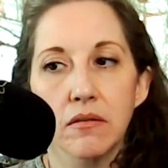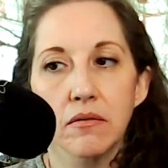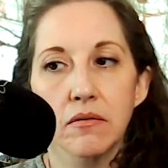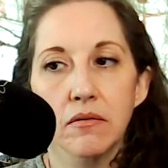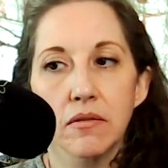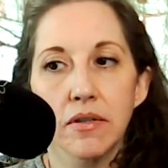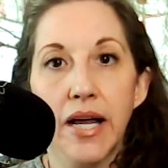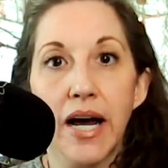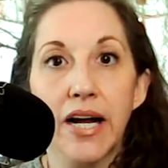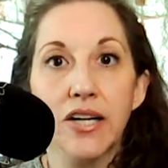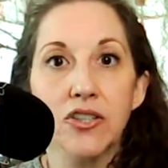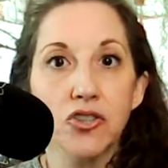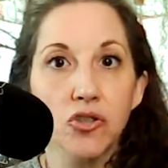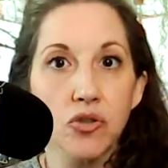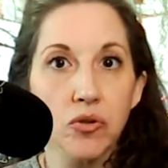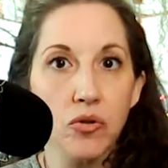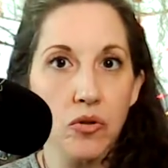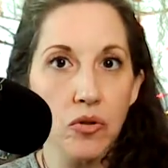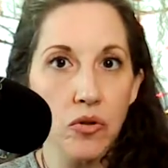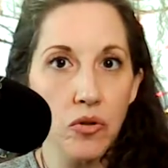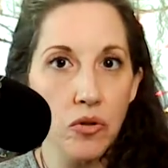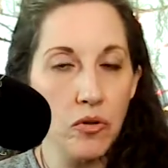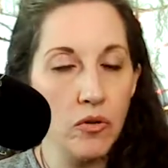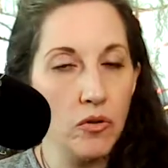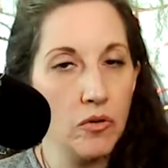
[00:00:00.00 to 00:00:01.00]

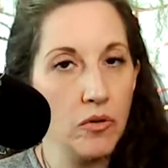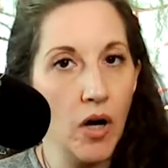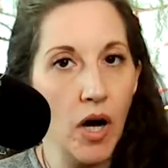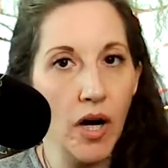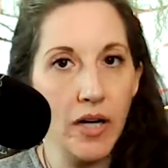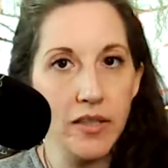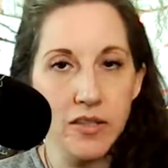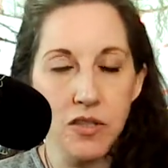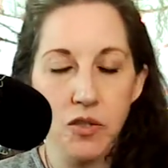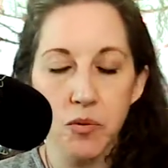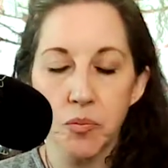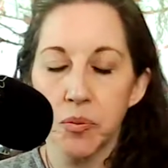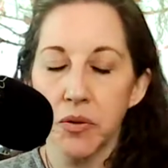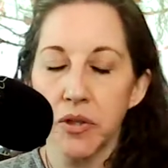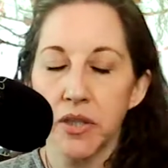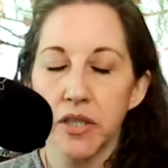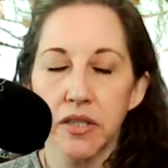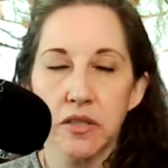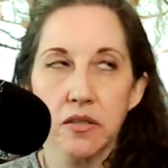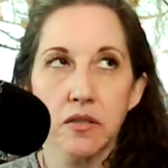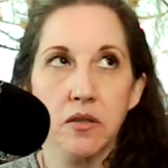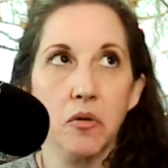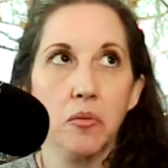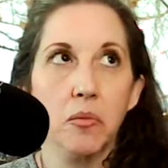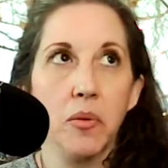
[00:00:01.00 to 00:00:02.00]
natural hot
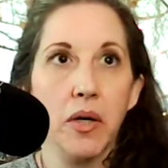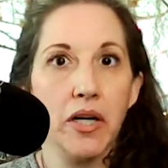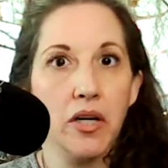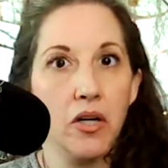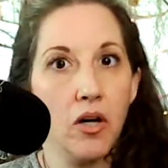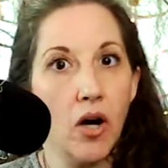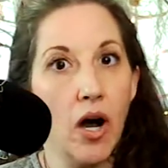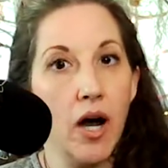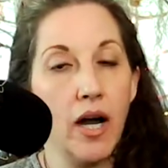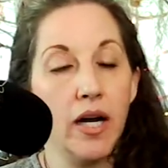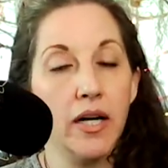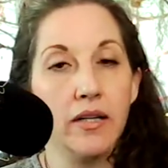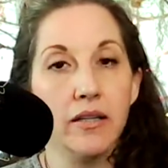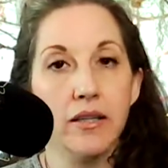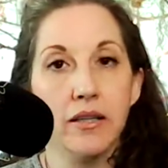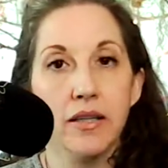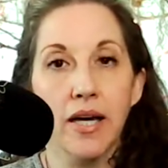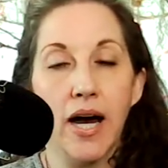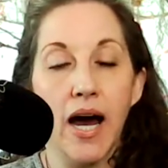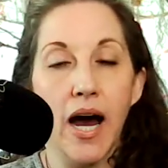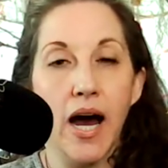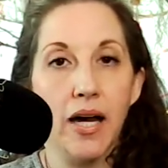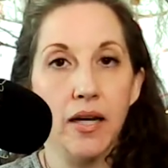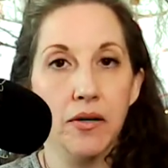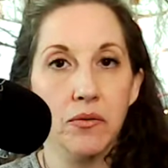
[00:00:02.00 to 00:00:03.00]
springs oh my god
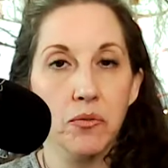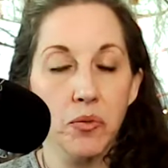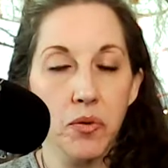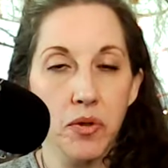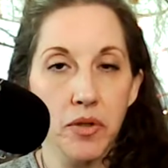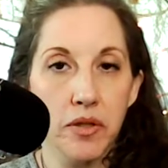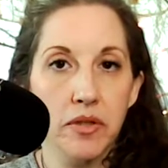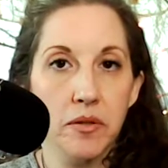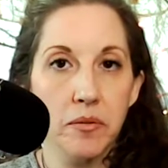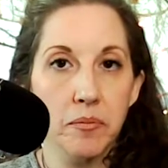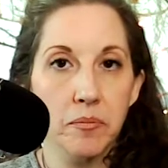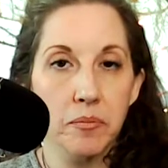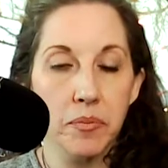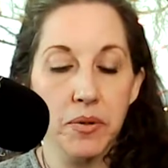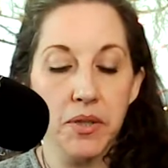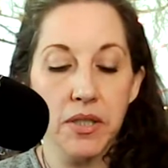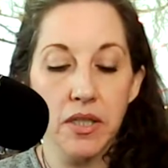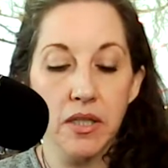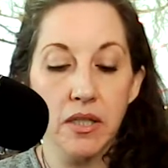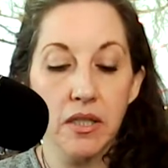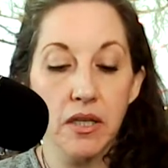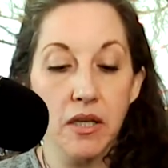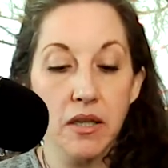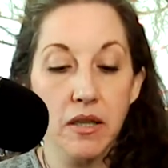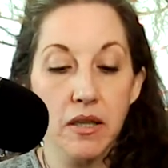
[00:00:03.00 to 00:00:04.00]
that would
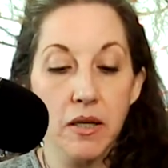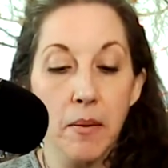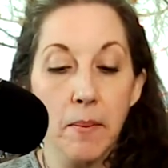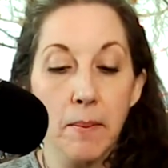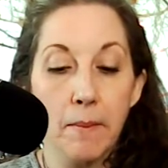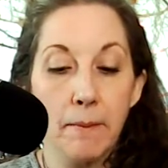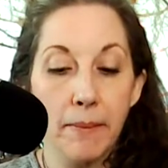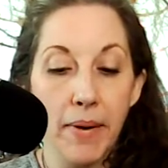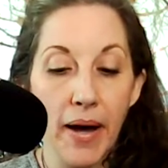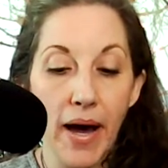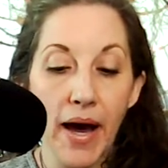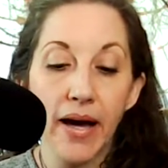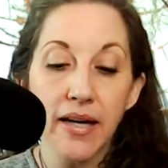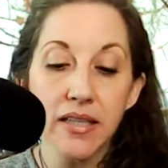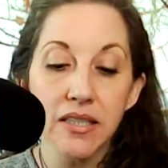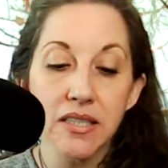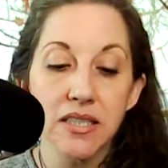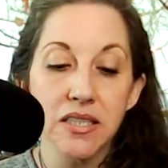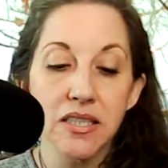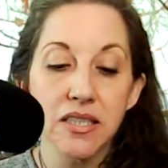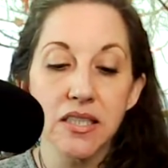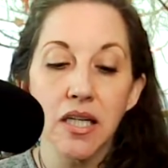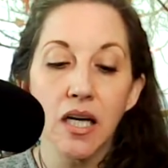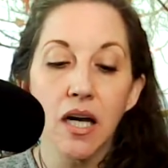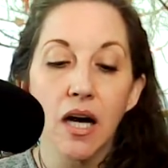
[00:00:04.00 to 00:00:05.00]
be the
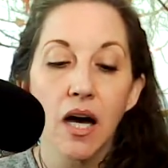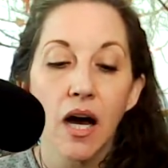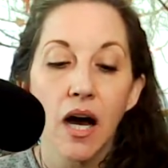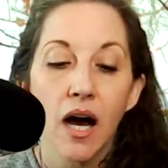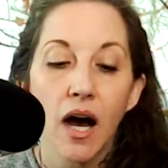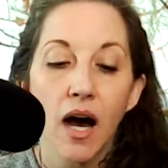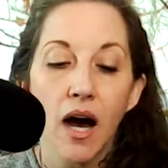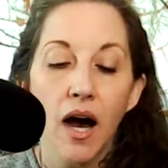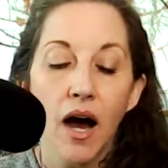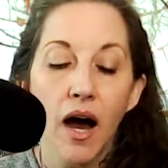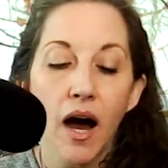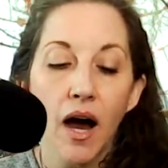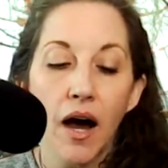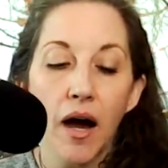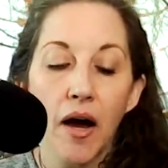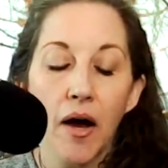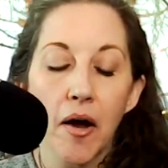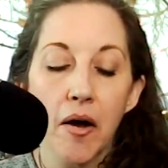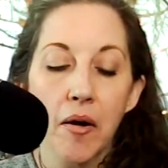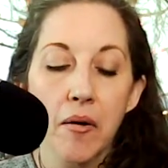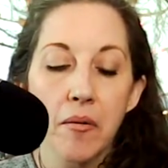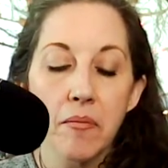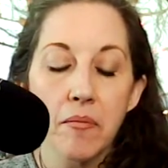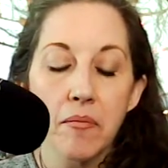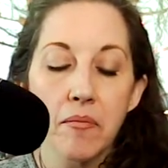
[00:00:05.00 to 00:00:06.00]
best
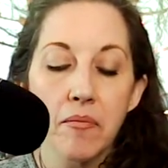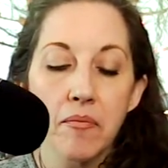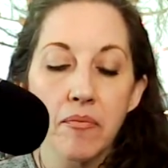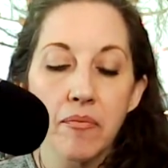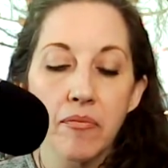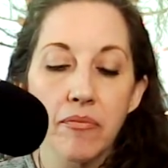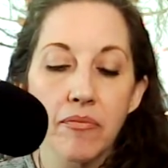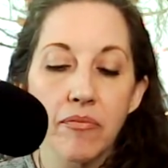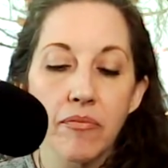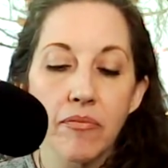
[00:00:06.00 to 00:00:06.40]
um